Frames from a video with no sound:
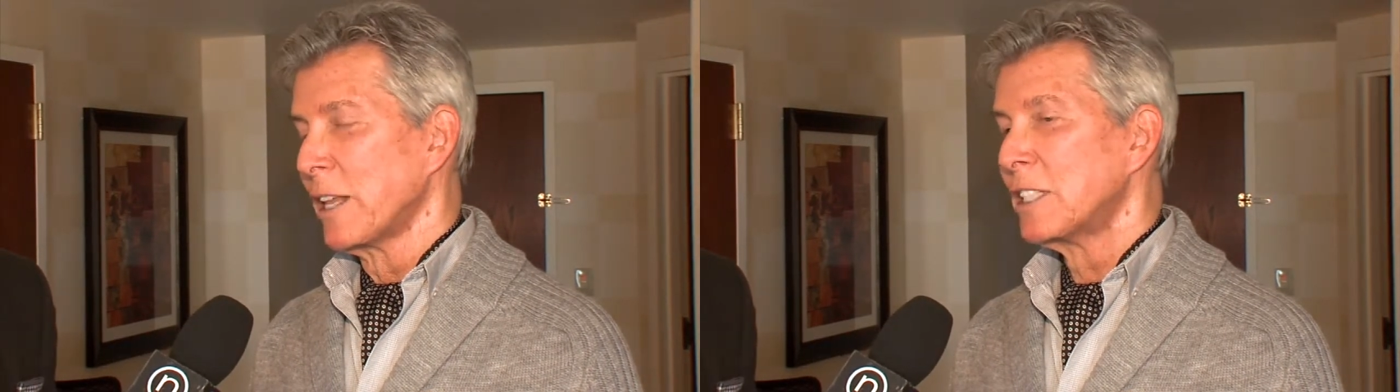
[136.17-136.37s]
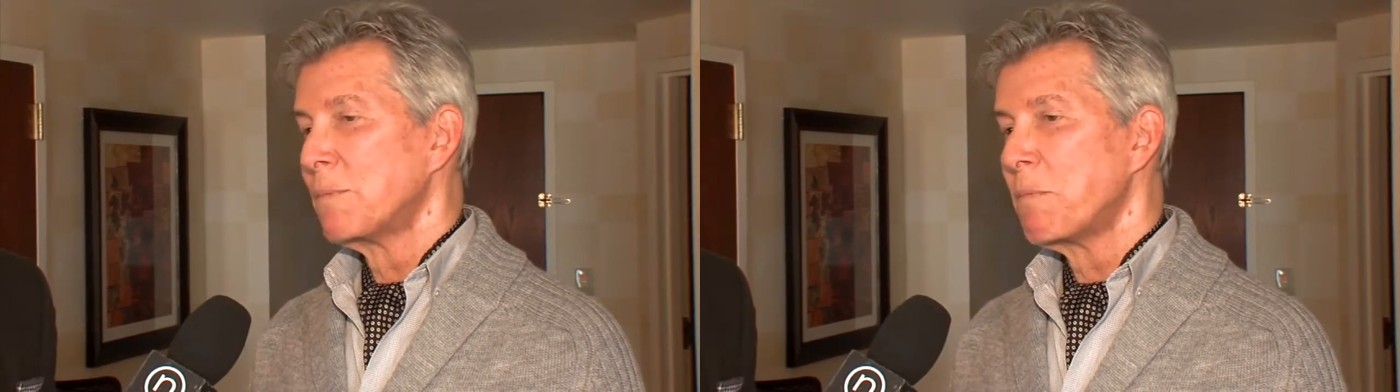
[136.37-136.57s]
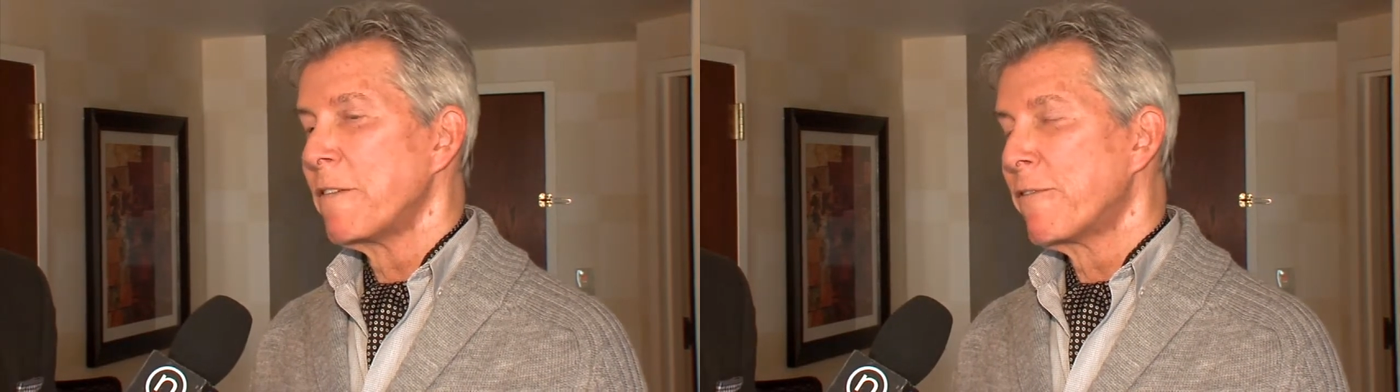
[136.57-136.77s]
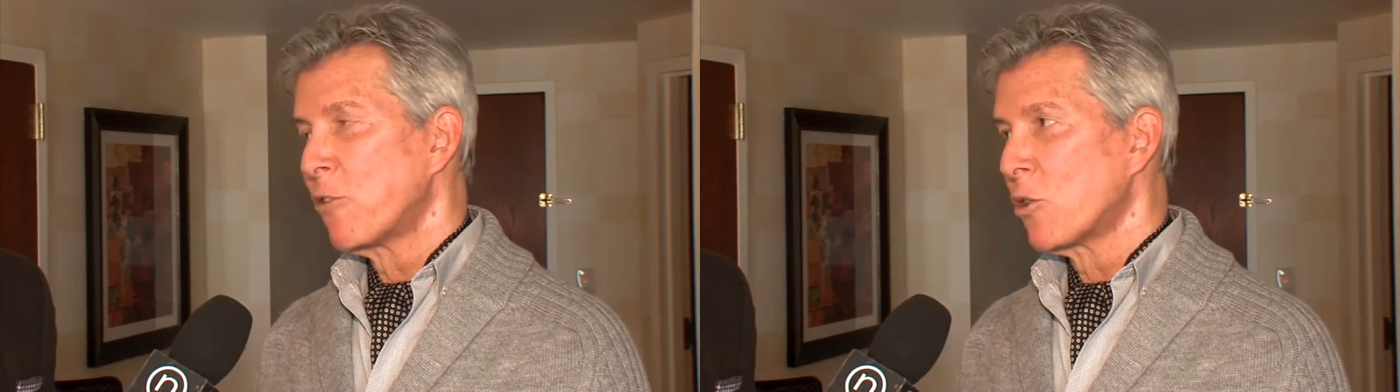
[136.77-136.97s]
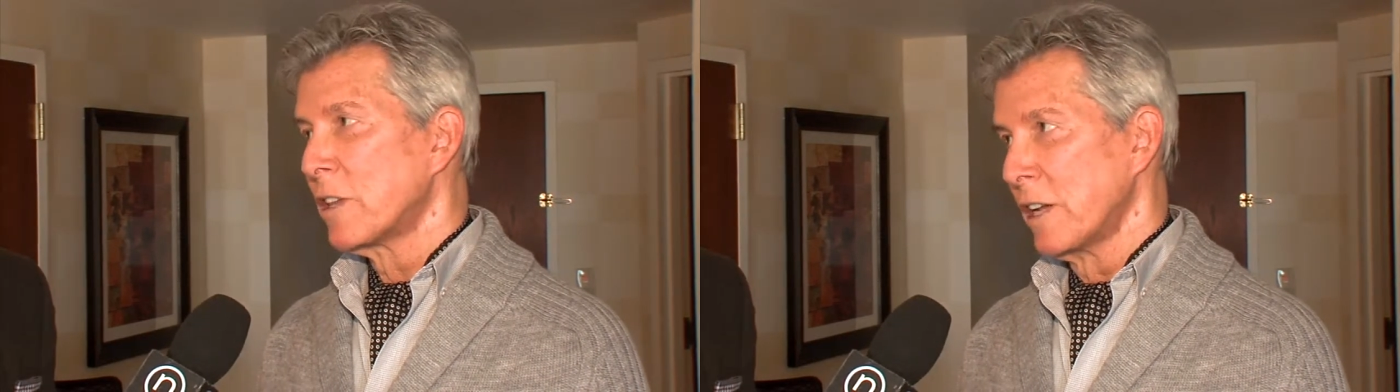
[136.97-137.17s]
That's
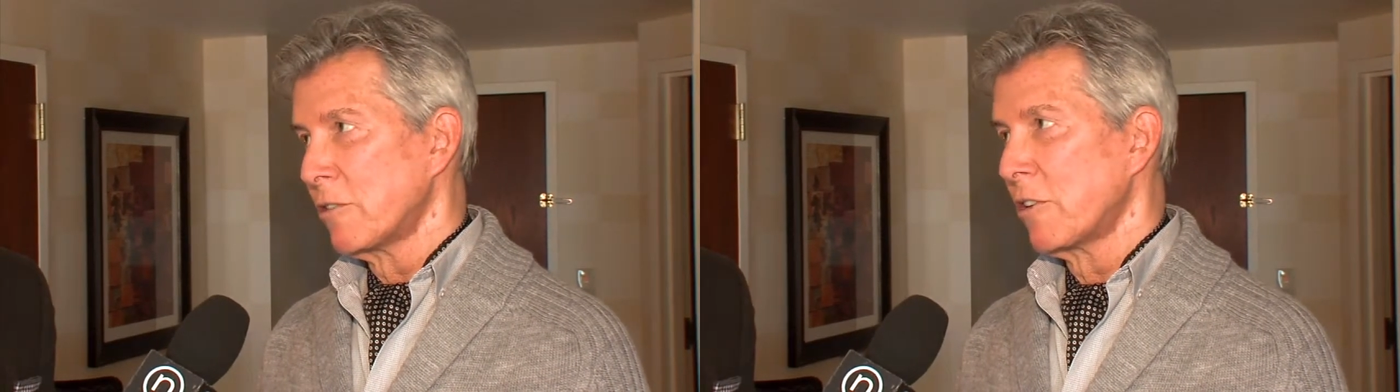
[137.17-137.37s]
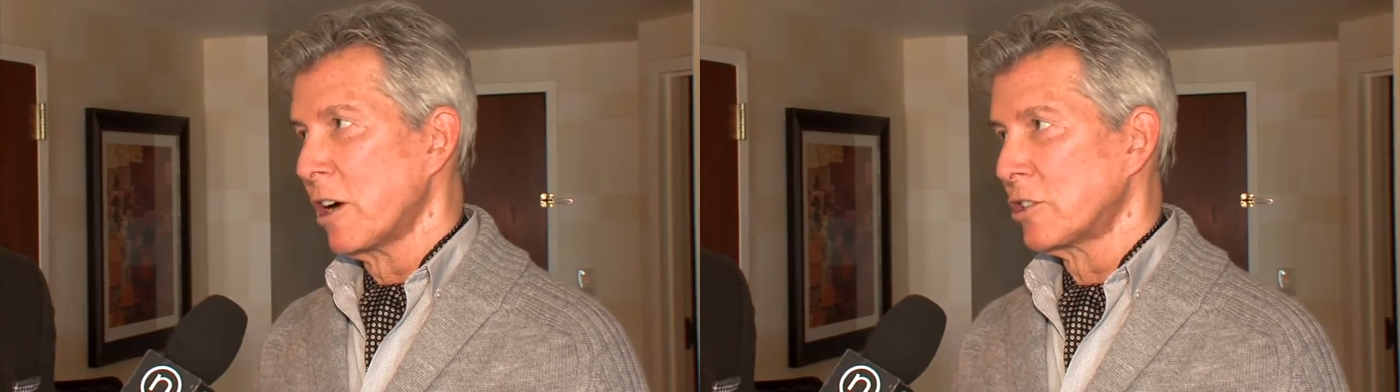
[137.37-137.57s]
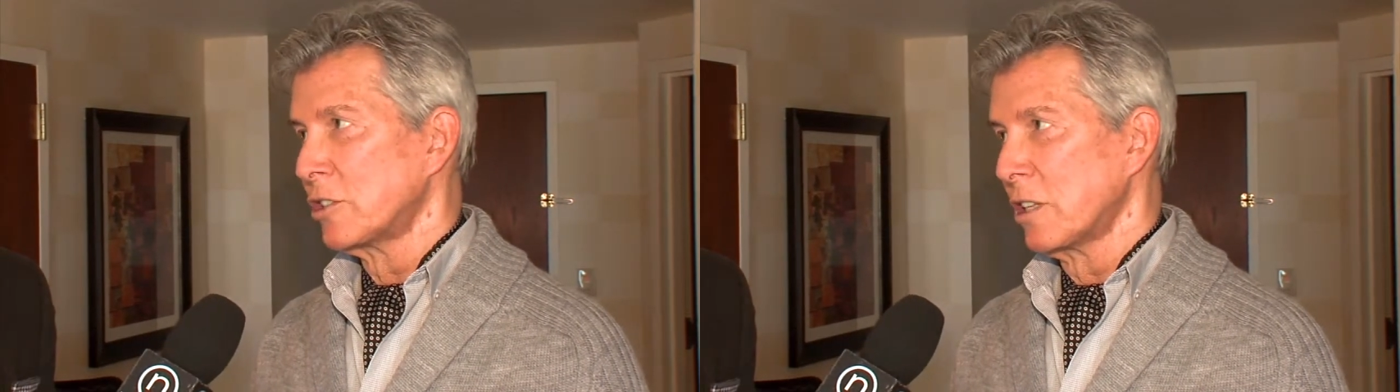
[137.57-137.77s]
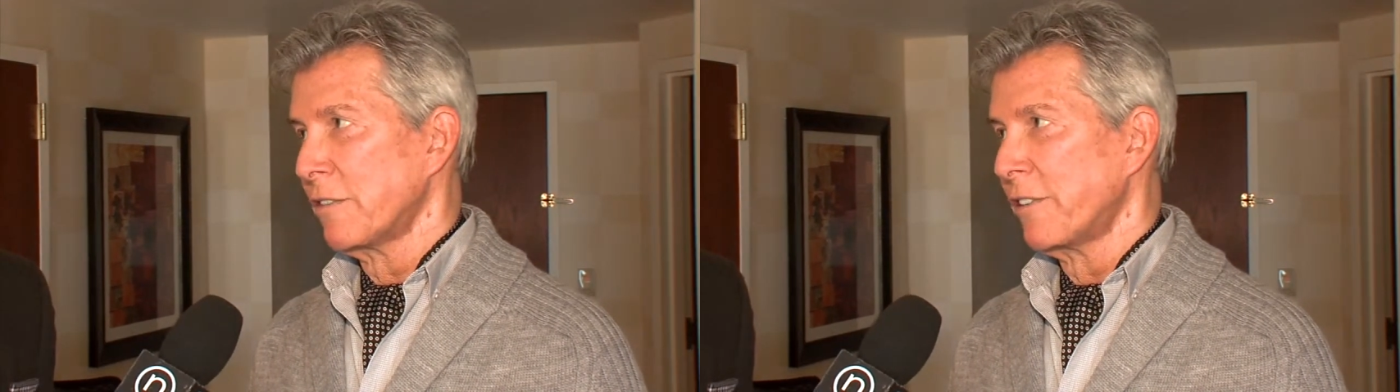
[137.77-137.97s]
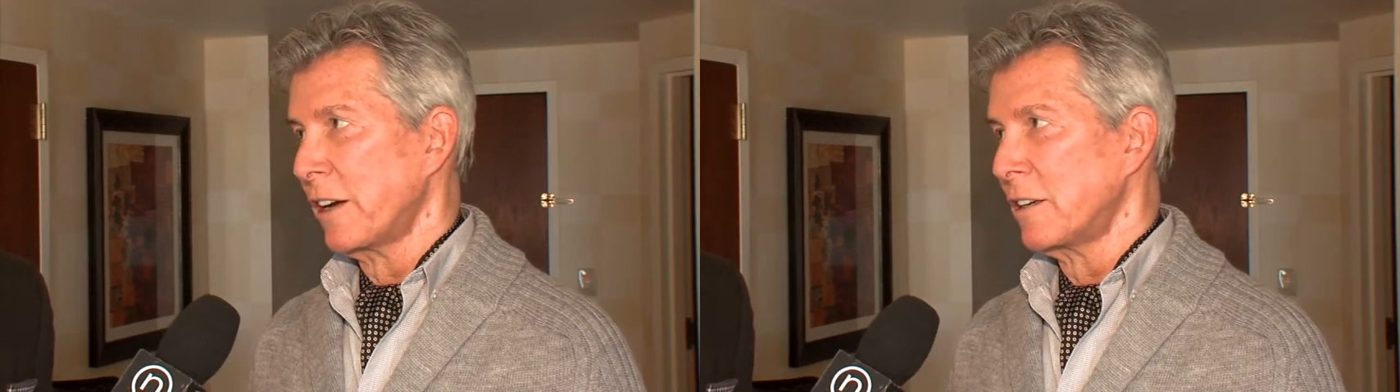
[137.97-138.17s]
before the introductions of
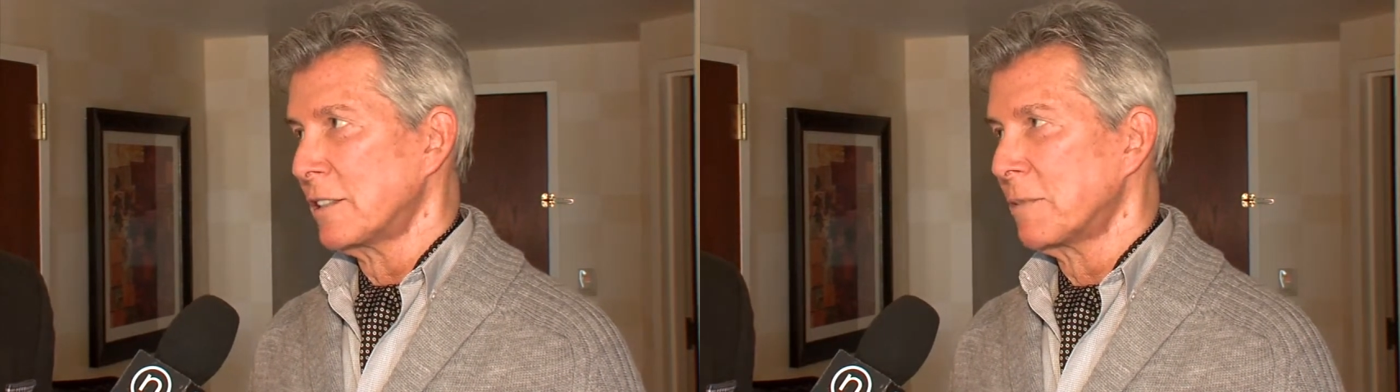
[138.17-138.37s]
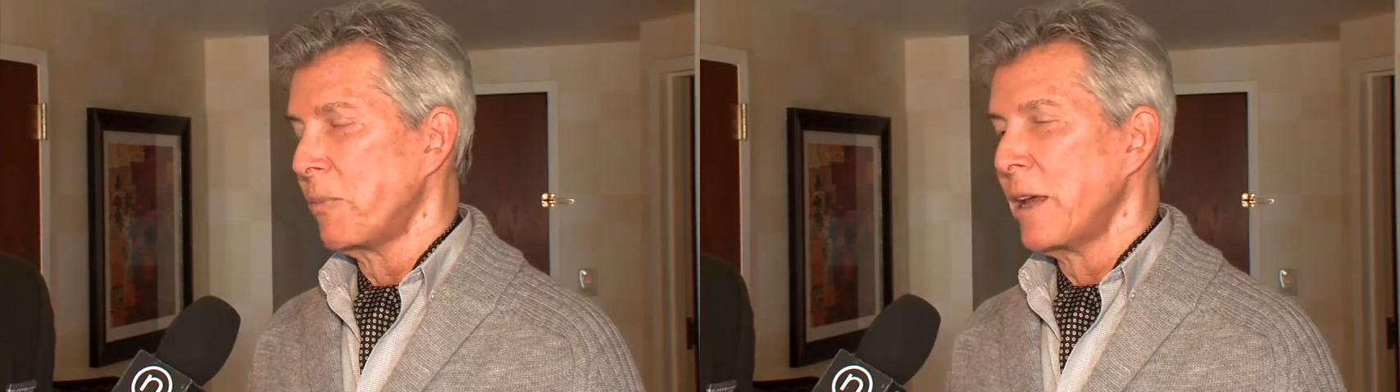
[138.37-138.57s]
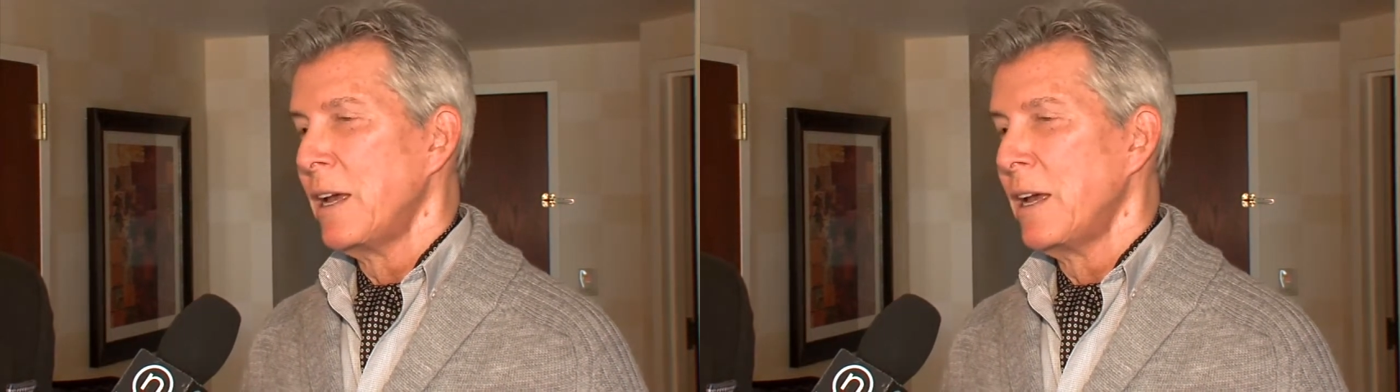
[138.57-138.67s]
the fighters.